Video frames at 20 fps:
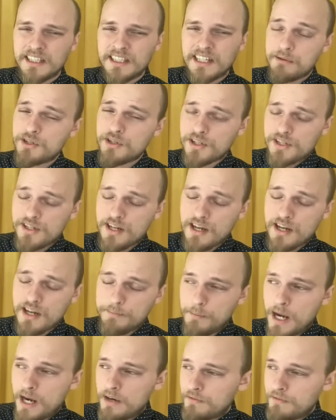I was just
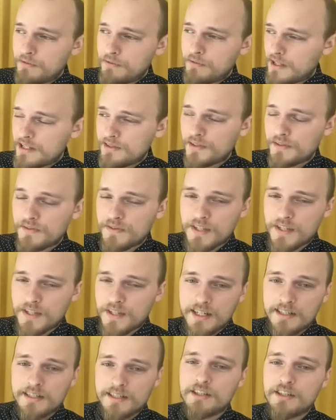taught by my philosophy of
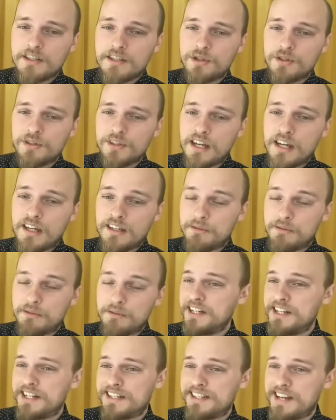science teacher that
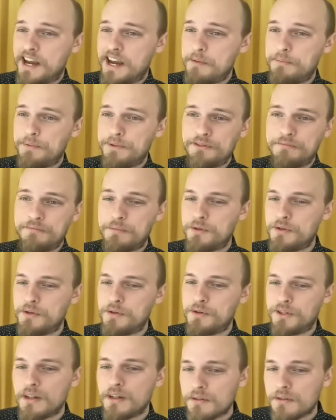it was an example of
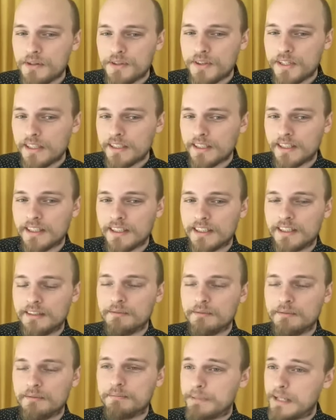poor critical thinking
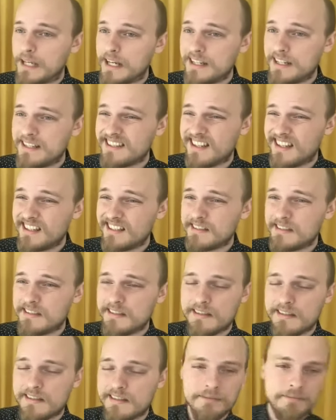and bad
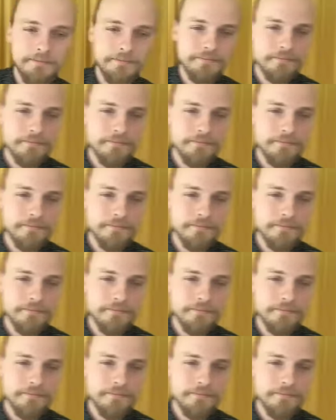science.